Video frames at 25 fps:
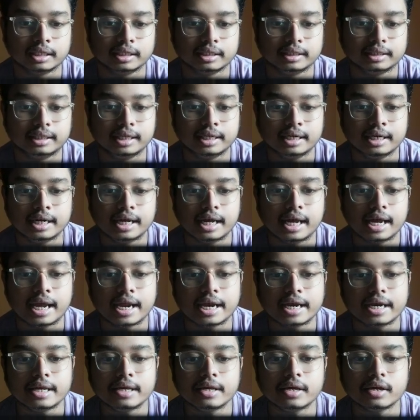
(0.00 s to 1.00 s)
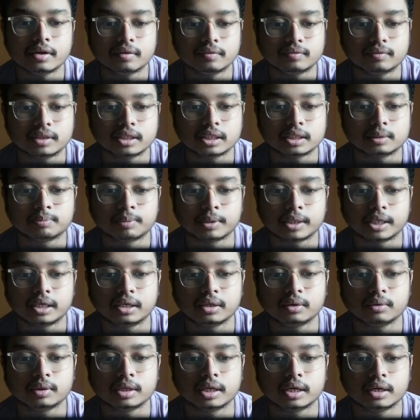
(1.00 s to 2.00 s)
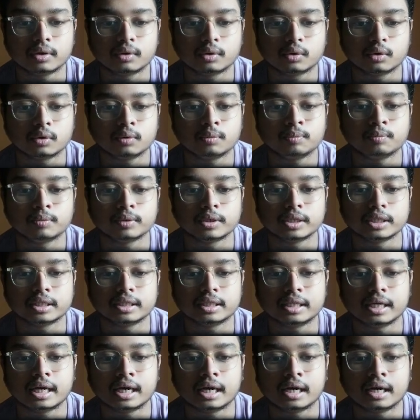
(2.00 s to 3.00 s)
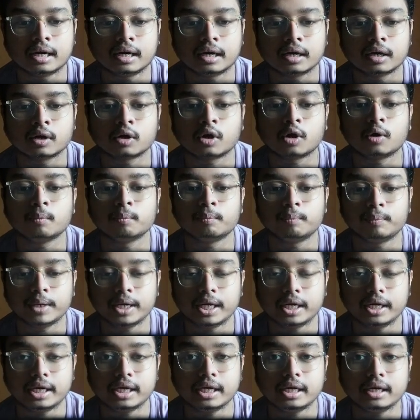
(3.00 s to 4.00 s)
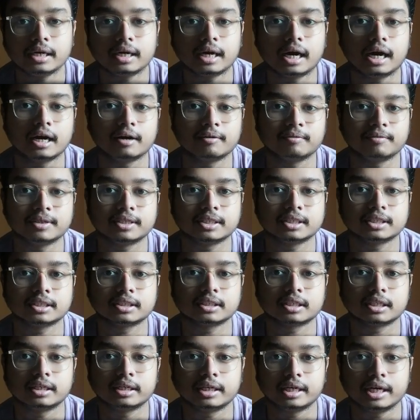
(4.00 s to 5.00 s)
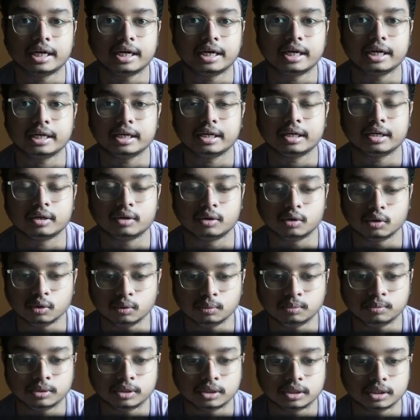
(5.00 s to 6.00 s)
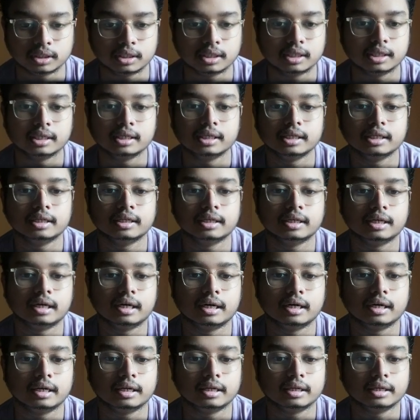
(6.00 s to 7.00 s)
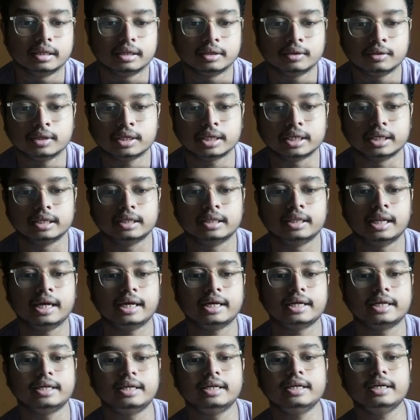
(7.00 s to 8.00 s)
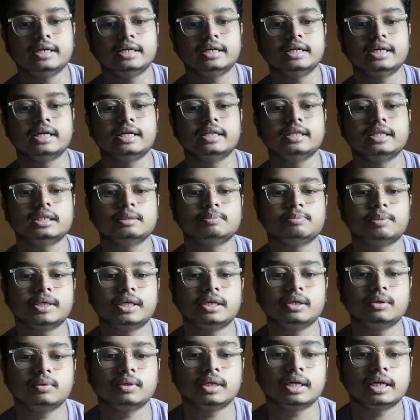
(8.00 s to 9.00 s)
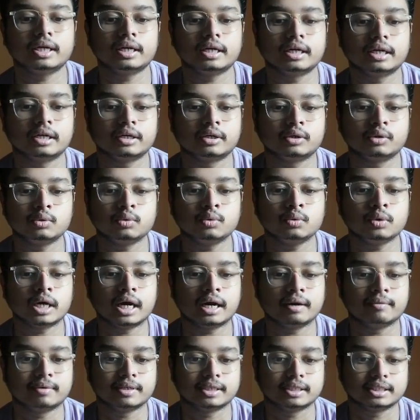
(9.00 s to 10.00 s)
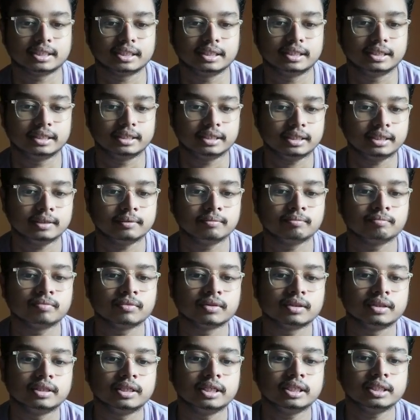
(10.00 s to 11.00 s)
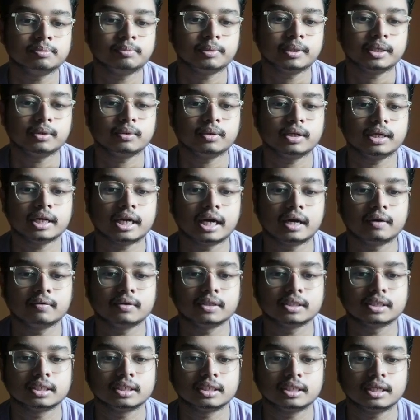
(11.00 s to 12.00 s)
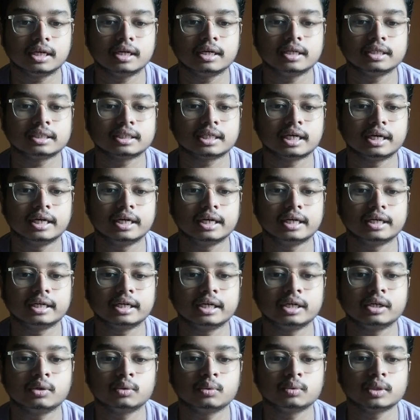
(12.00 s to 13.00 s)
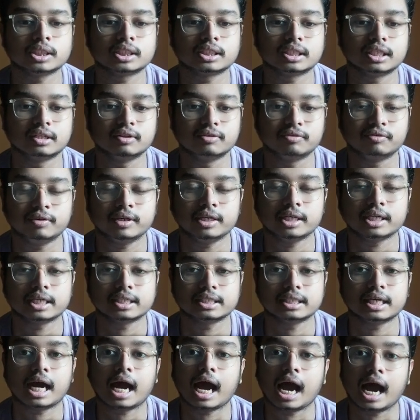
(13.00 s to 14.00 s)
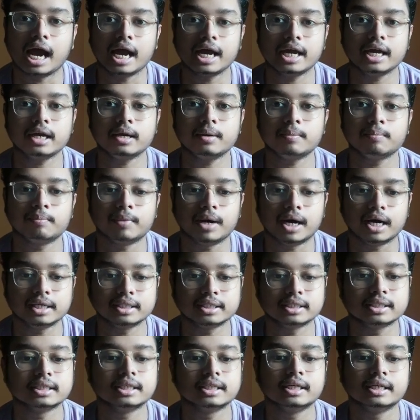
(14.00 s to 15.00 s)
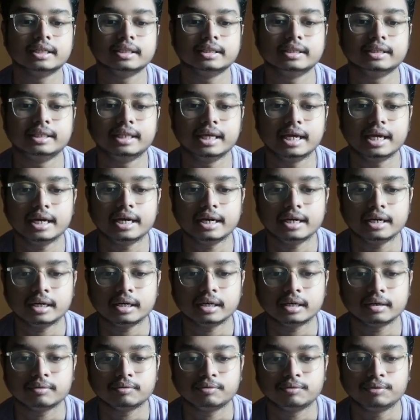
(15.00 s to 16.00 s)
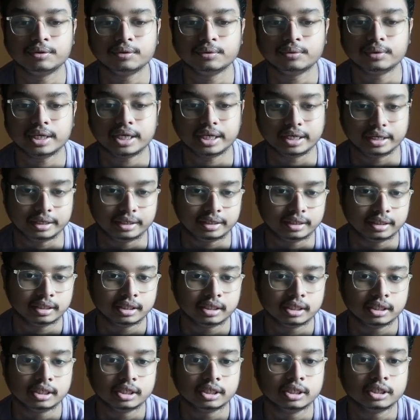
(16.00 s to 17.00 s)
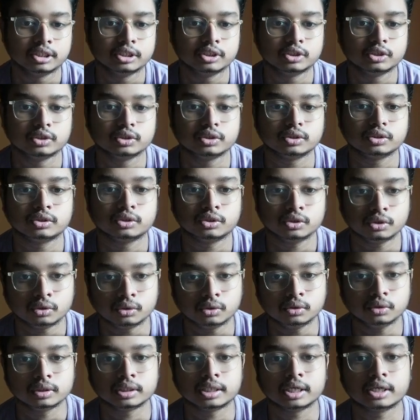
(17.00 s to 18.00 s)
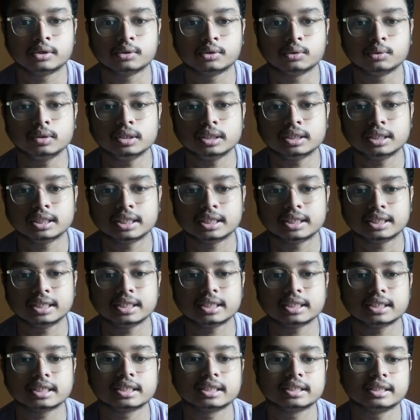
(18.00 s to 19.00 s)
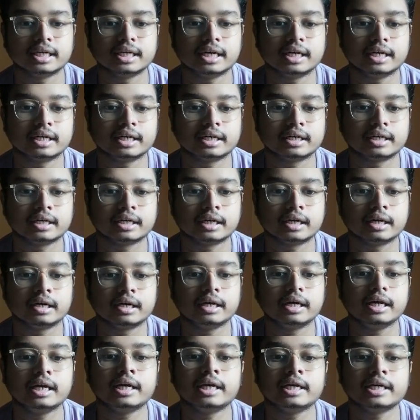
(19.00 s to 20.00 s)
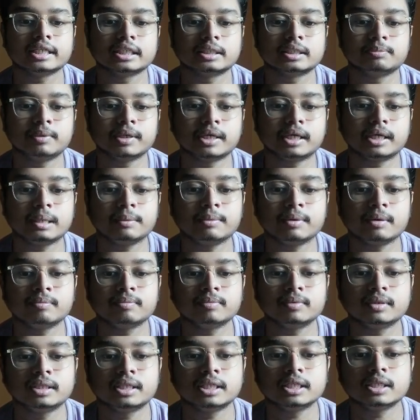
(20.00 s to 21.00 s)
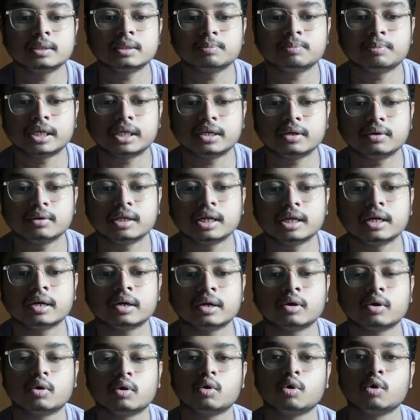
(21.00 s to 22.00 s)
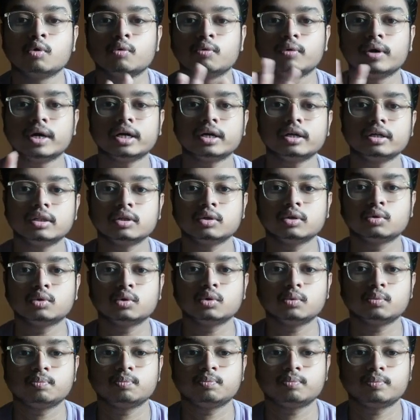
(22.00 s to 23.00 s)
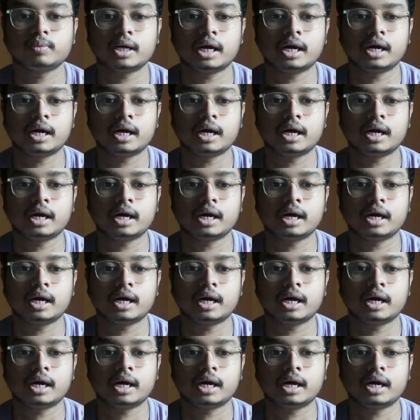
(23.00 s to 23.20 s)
than any of this particular group with the competing carbons containing groups. Okay, like here in this particular 2 carbon center, this particular carbon center is connected to a sulfur that is a higher mass than fluorine. So the rule suggests that irrespective of this particular overall group